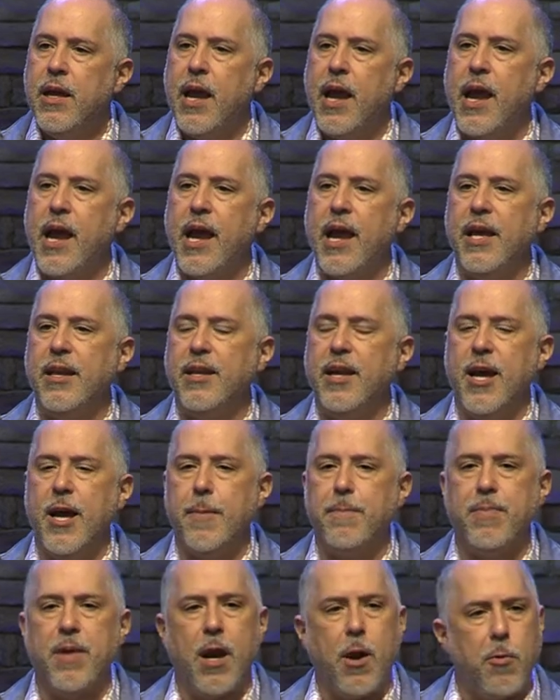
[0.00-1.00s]
And,
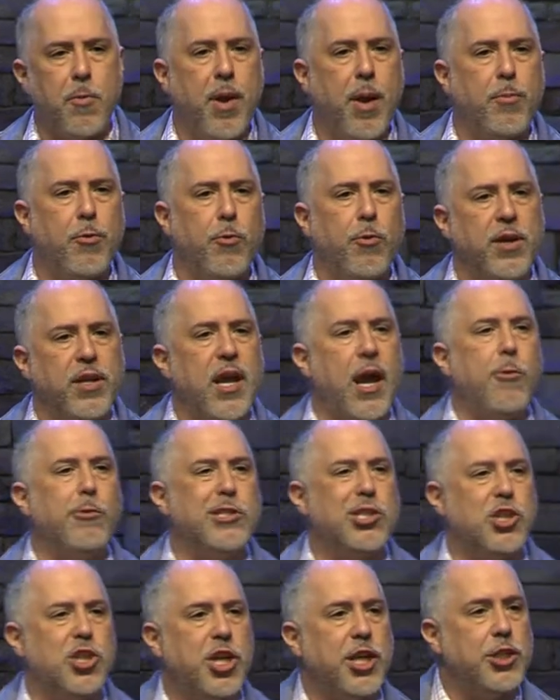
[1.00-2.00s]
um, and I remember one day I
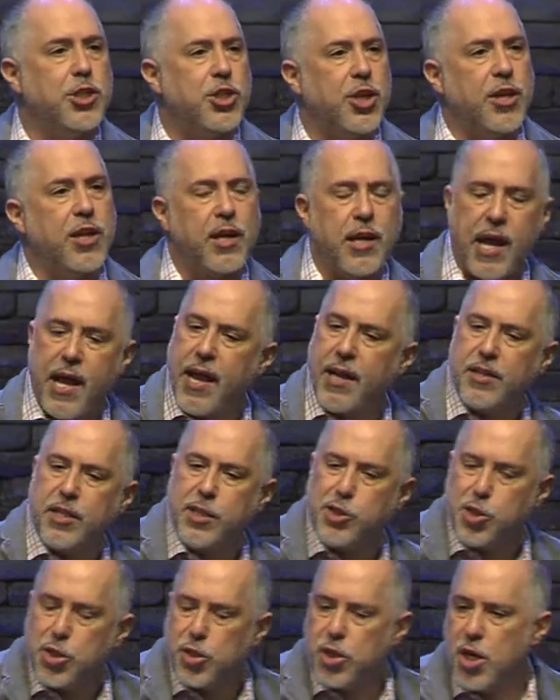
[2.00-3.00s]
was teaching, and I had
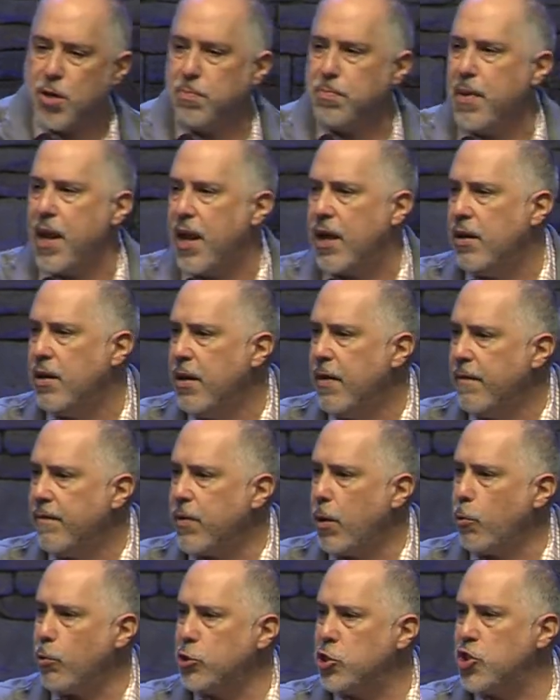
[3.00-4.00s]
these young men
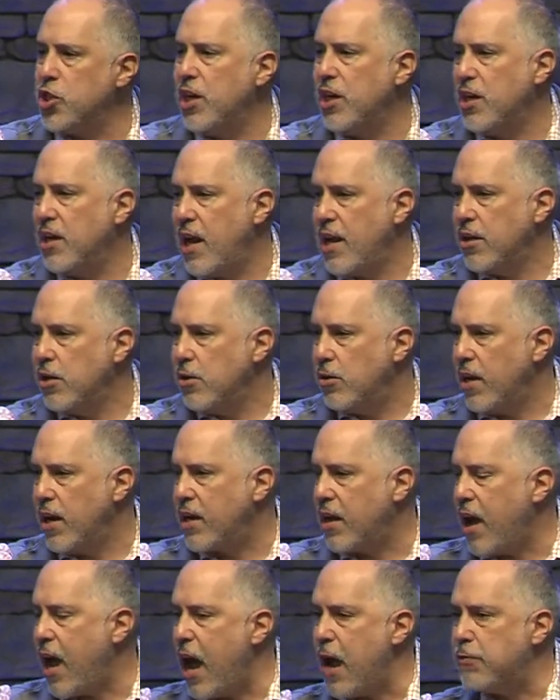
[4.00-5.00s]
that were sitting like, you know, like
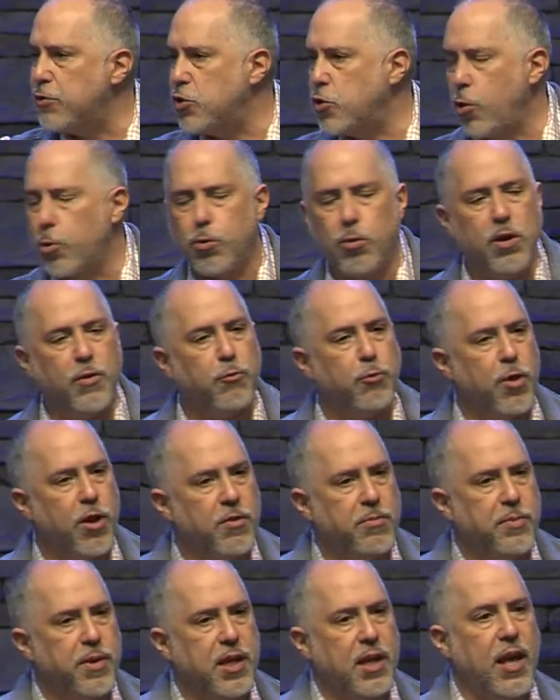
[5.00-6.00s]
a half circle in front
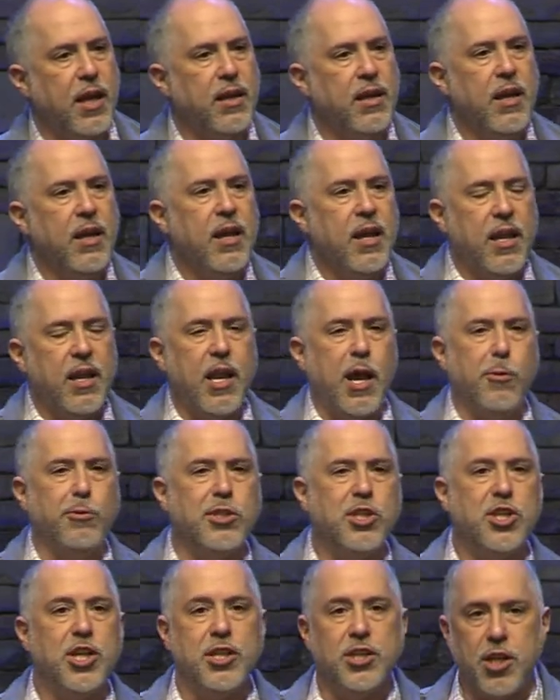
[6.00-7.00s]
of me, and, and I
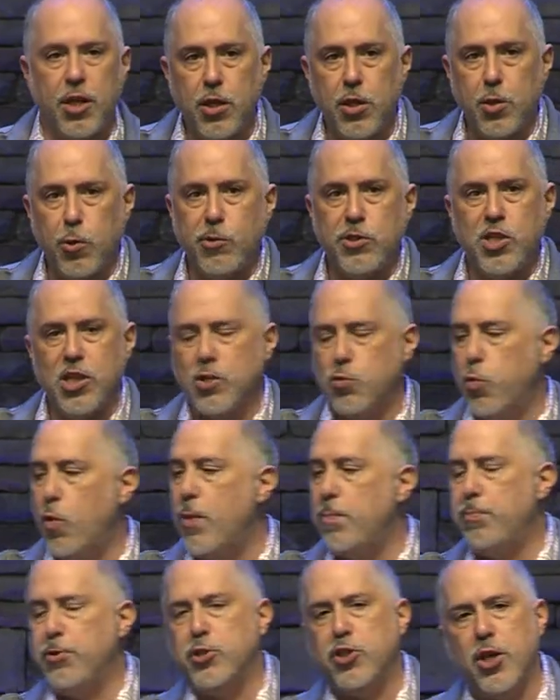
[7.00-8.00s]
was teaching, and there was this
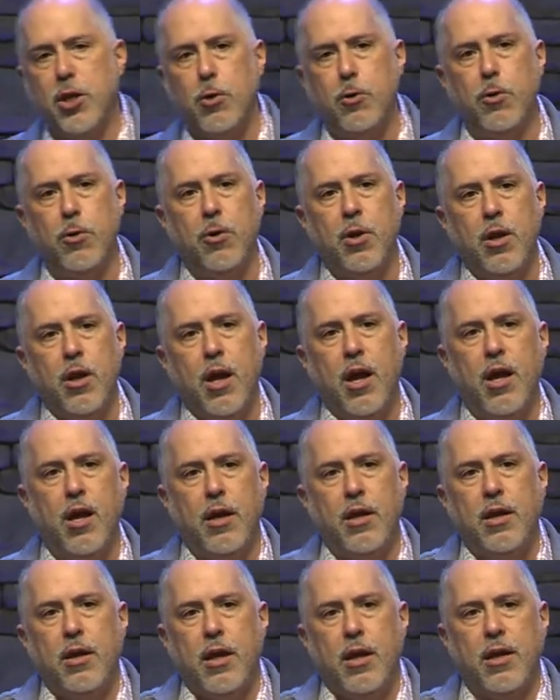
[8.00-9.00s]
one particular uh,
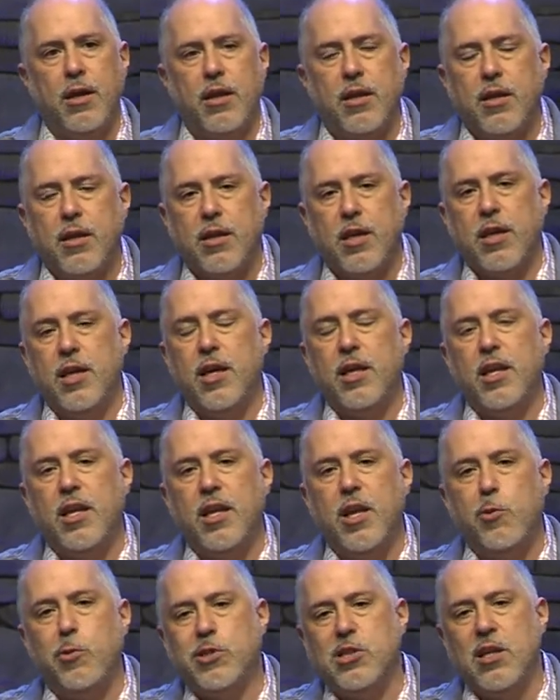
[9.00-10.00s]
uh, kid, and
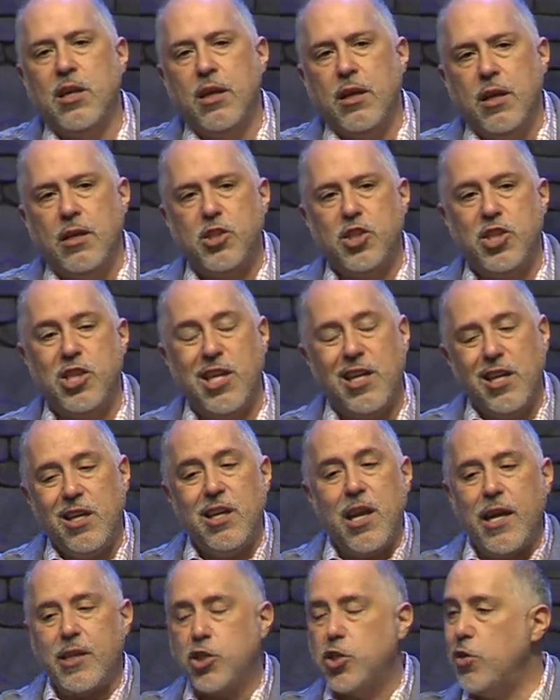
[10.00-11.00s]
he was sitting
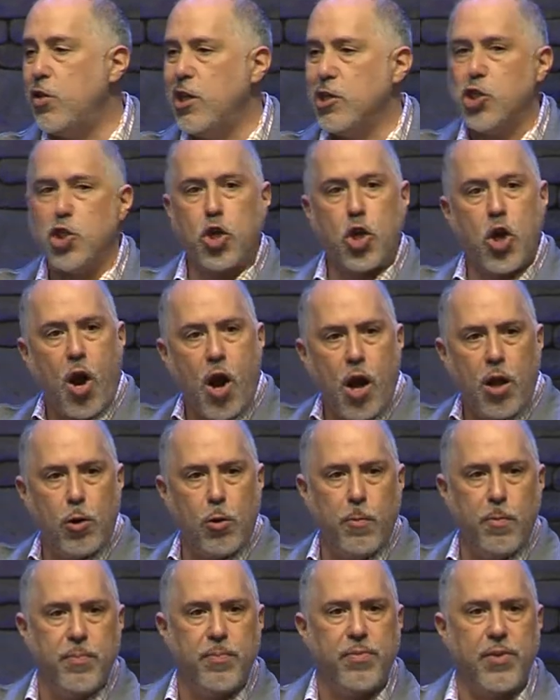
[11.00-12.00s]
next to this
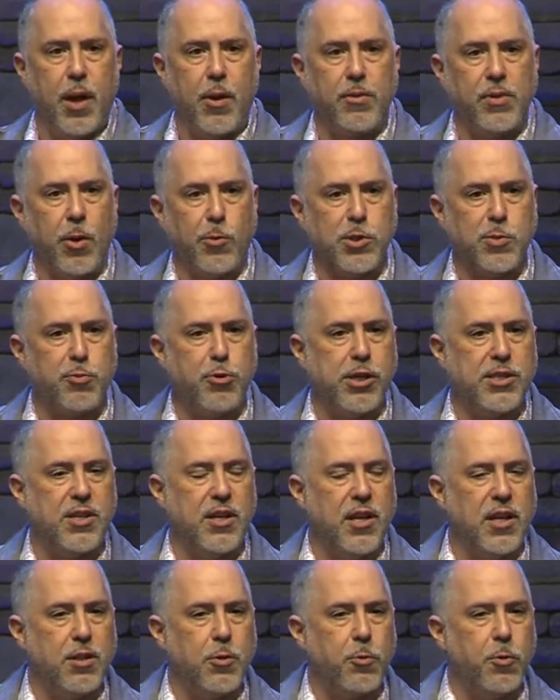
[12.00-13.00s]
column that, that was
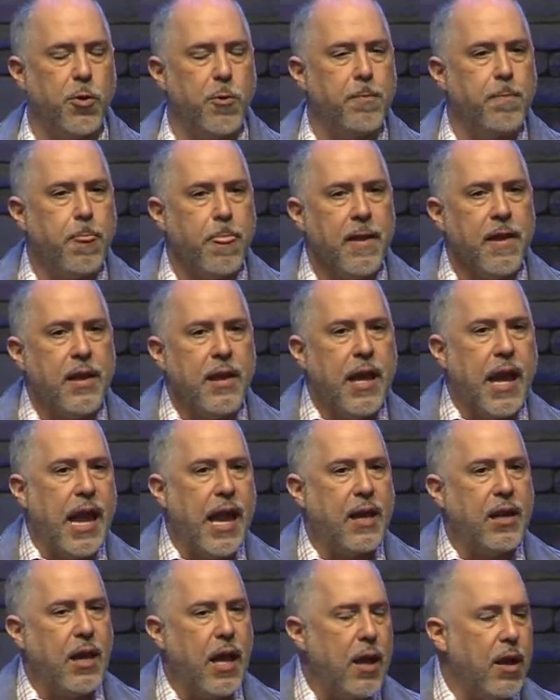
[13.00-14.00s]
present in the room.
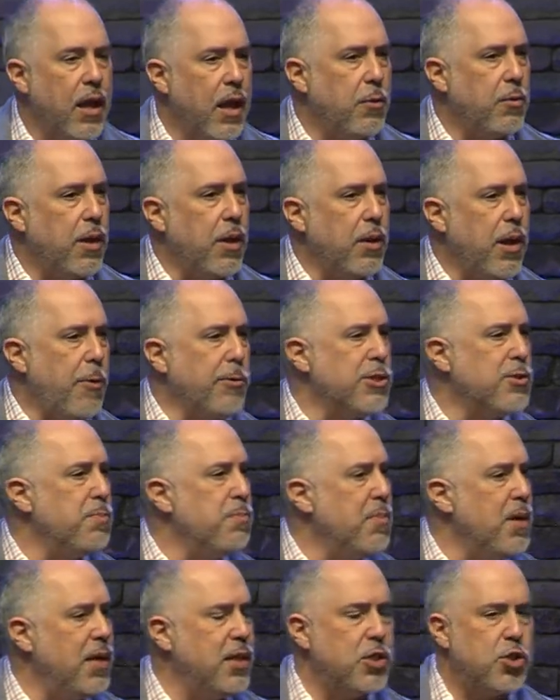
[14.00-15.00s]
And, uh, and, and I was
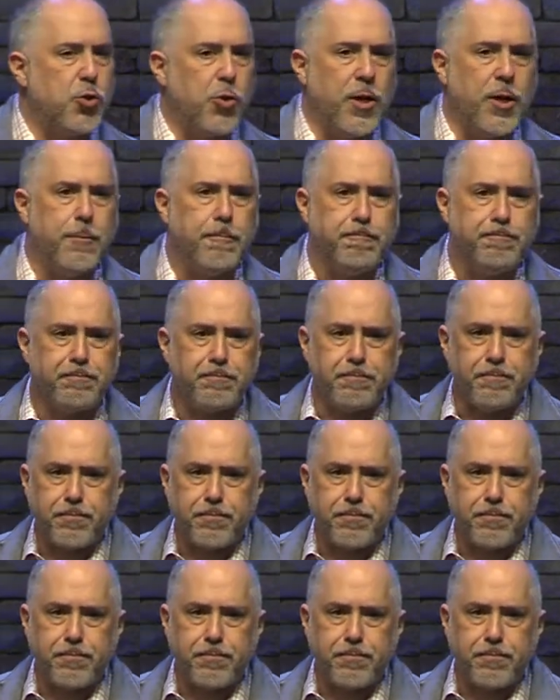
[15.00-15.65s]
ministering.